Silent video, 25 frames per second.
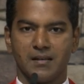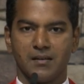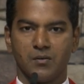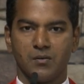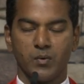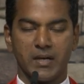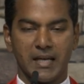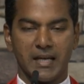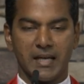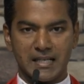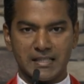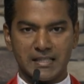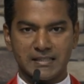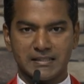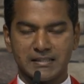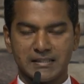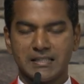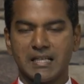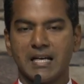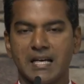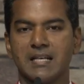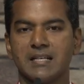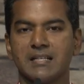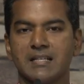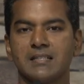We
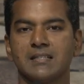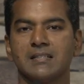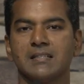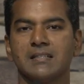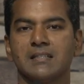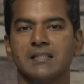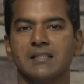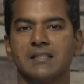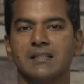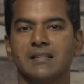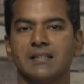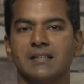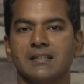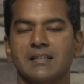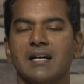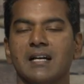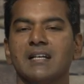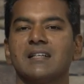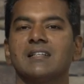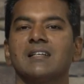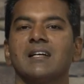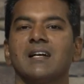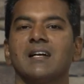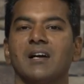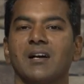understand
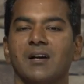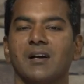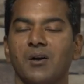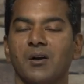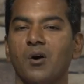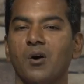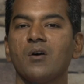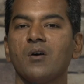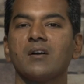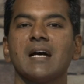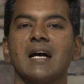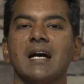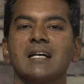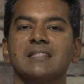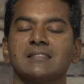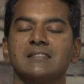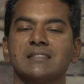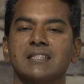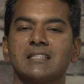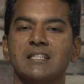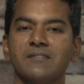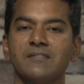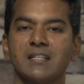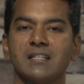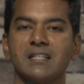that God has
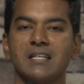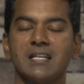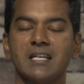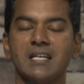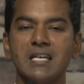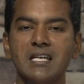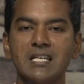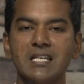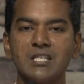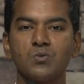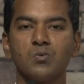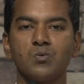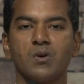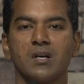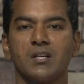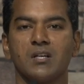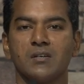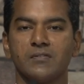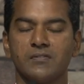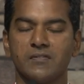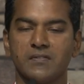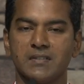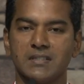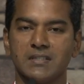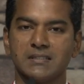given each one
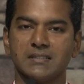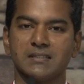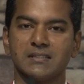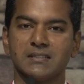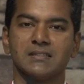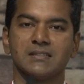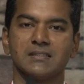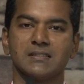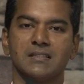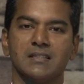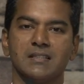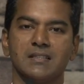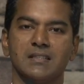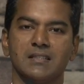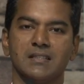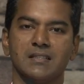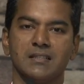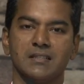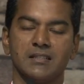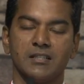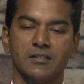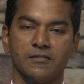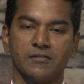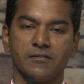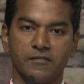of us
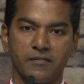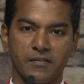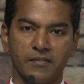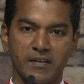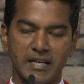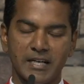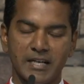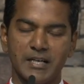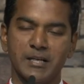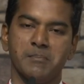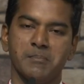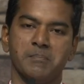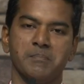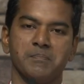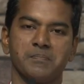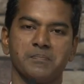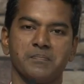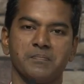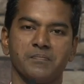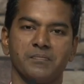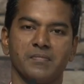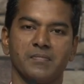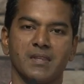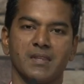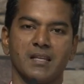the freedom,
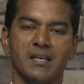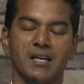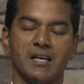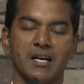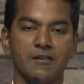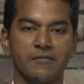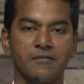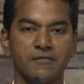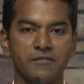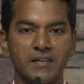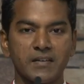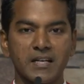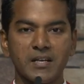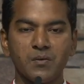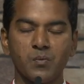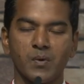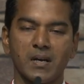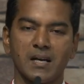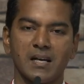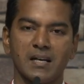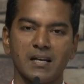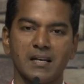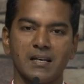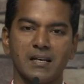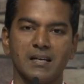a free
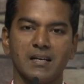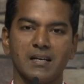will,